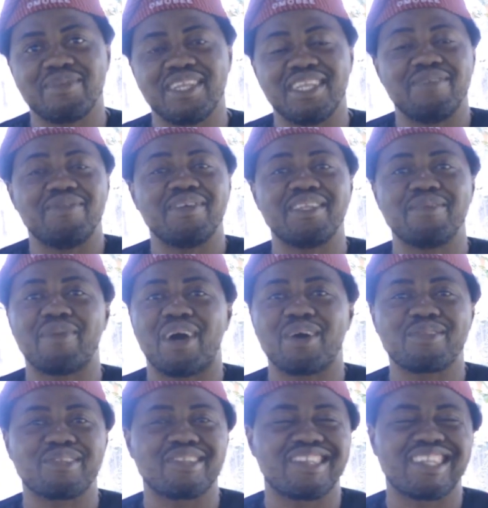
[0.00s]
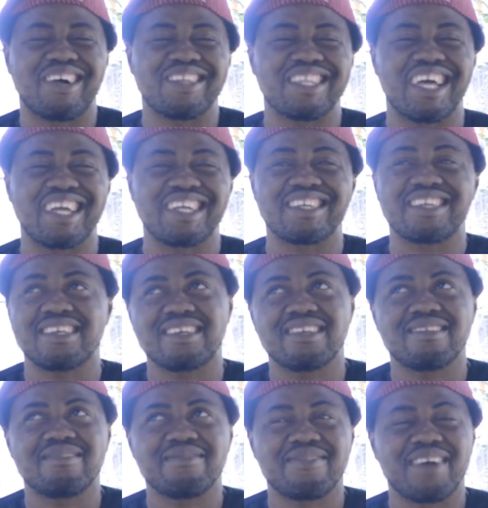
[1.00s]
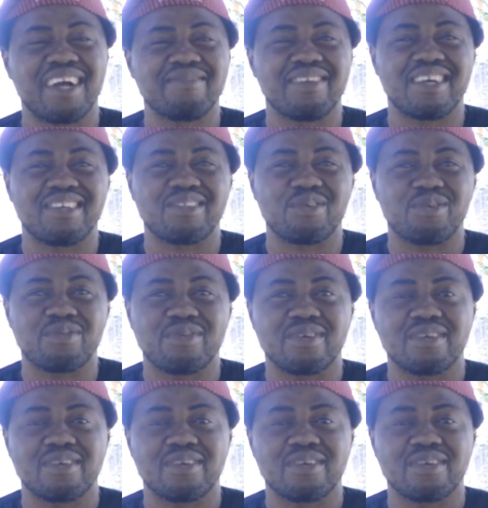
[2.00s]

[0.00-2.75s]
been living in Mautu since I was like 5 years old.